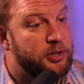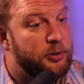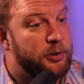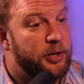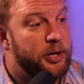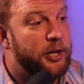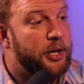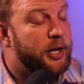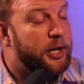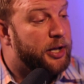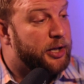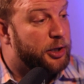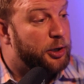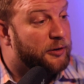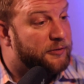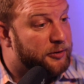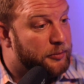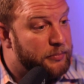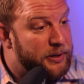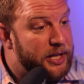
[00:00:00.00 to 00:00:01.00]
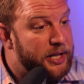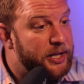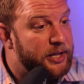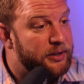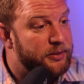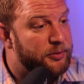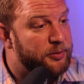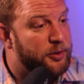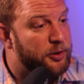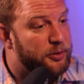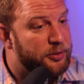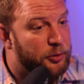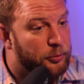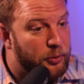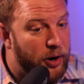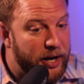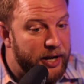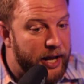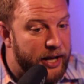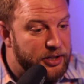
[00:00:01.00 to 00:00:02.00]
So, you know, for me, the, the
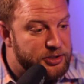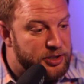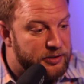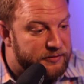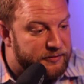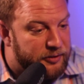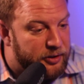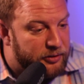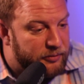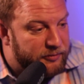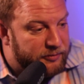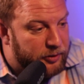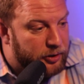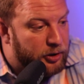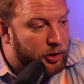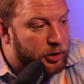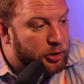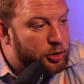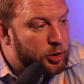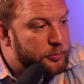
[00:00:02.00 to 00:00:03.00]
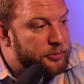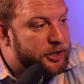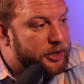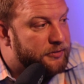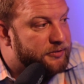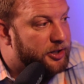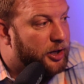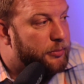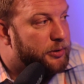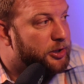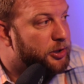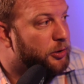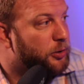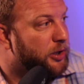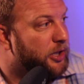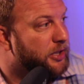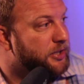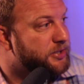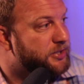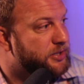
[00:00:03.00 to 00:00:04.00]
right agent for, for Herd Group D F W
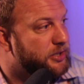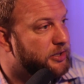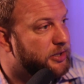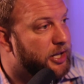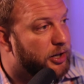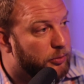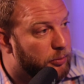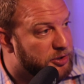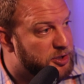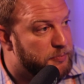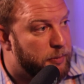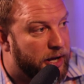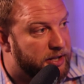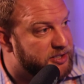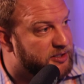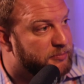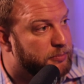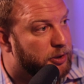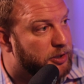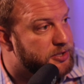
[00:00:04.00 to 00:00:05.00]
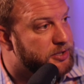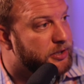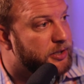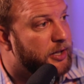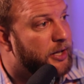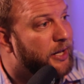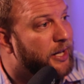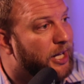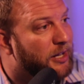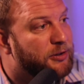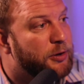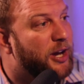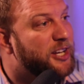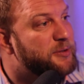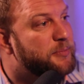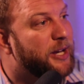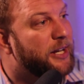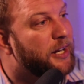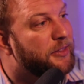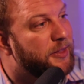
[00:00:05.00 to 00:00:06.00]
is they're a responsive person. If you
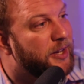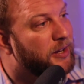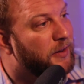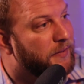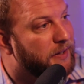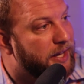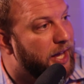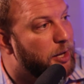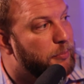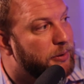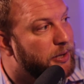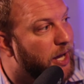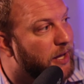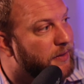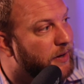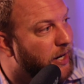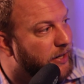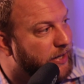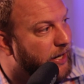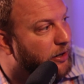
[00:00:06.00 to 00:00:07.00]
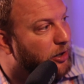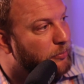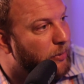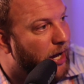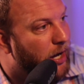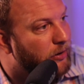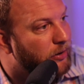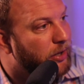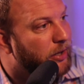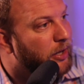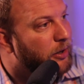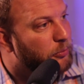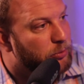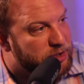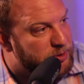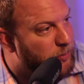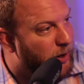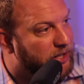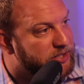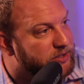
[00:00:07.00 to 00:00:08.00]
ask me anything on the K P A that I care about,
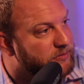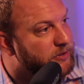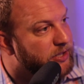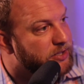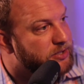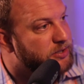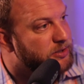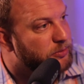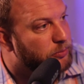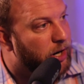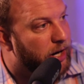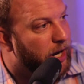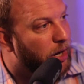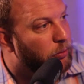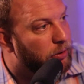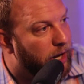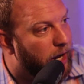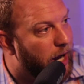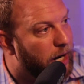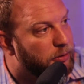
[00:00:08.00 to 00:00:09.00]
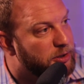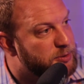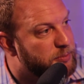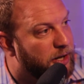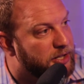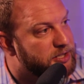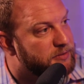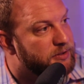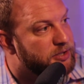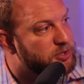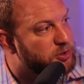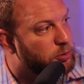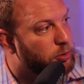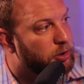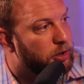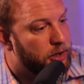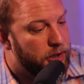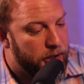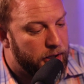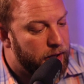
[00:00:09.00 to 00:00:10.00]
responsiveness, yeah. right? I want a high responsiveness
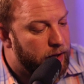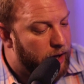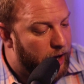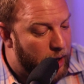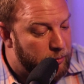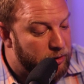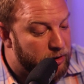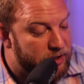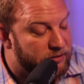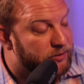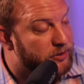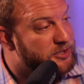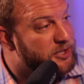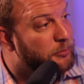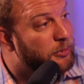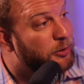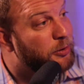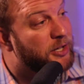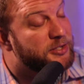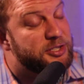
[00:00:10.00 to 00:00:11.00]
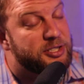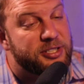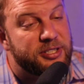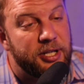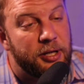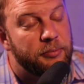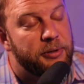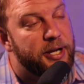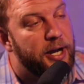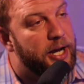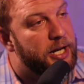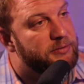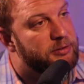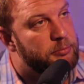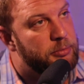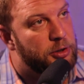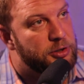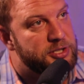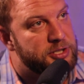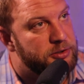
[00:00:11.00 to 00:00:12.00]
score. I'm looking for somebody who has some kind
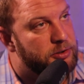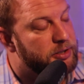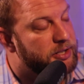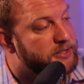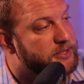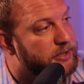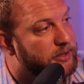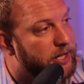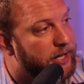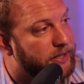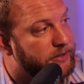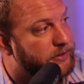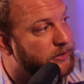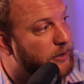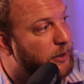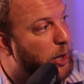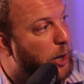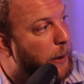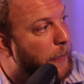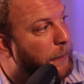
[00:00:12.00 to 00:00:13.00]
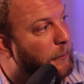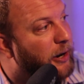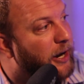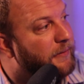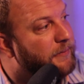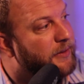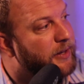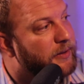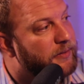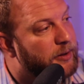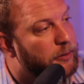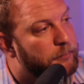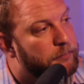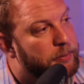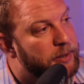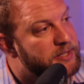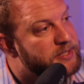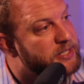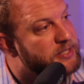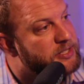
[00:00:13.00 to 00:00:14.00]
of emotional intellect. Right. right? The, the
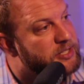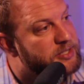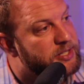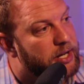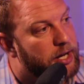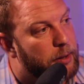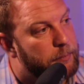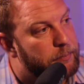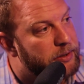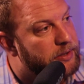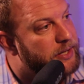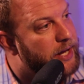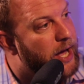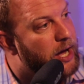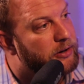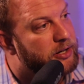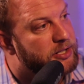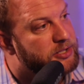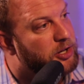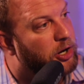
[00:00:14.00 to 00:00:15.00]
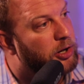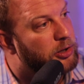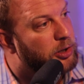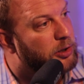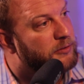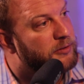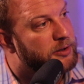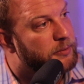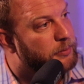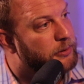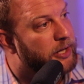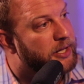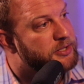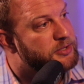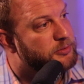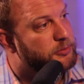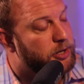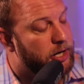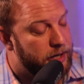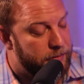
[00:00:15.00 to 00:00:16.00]
business is up and down. It's all over the
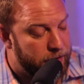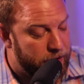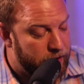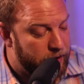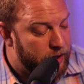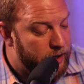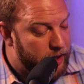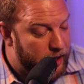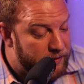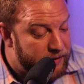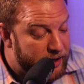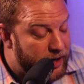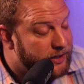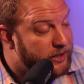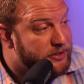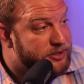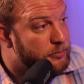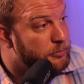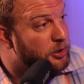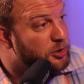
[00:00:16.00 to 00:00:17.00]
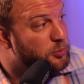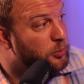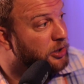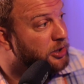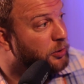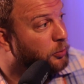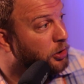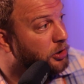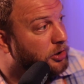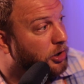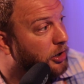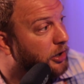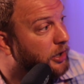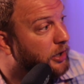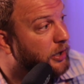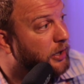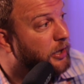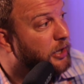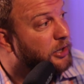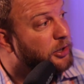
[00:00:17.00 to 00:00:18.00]
place, right? And then I need somebody who's willing to work
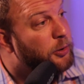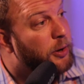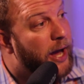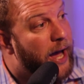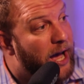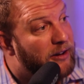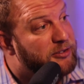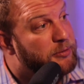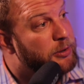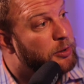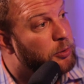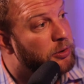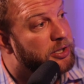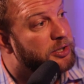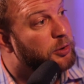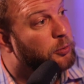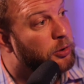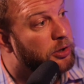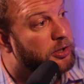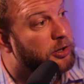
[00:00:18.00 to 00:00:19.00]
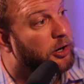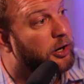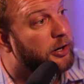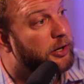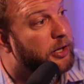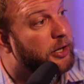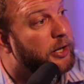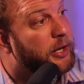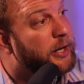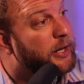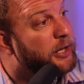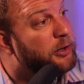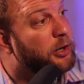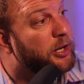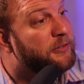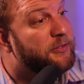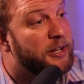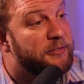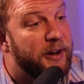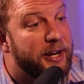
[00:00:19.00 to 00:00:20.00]
hard. You have to be willing to work hard. You
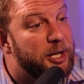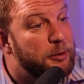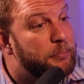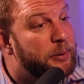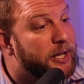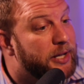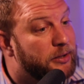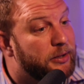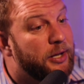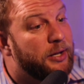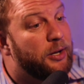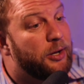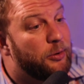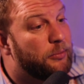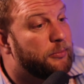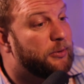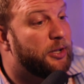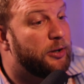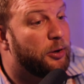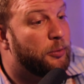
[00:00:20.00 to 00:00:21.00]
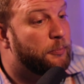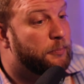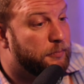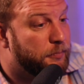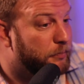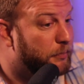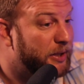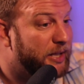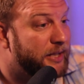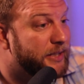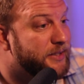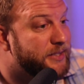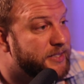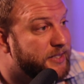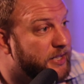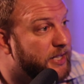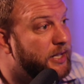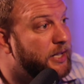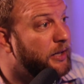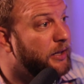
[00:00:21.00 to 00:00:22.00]
know, if, if I could pick, you know, B and
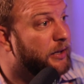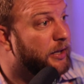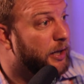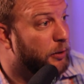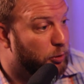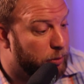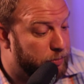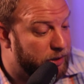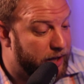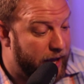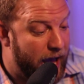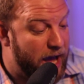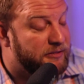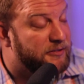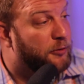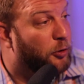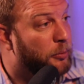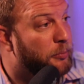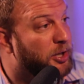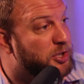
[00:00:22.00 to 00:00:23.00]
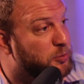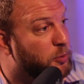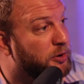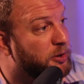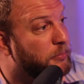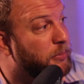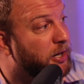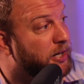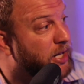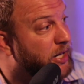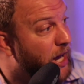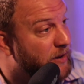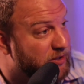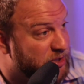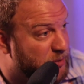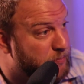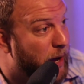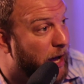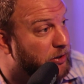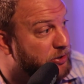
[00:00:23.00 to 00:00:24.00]
C, it would be have four months worth of money and
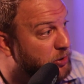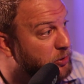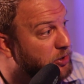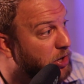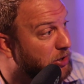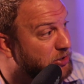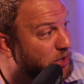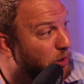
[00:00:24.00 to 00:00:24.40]
have a spouse who's right.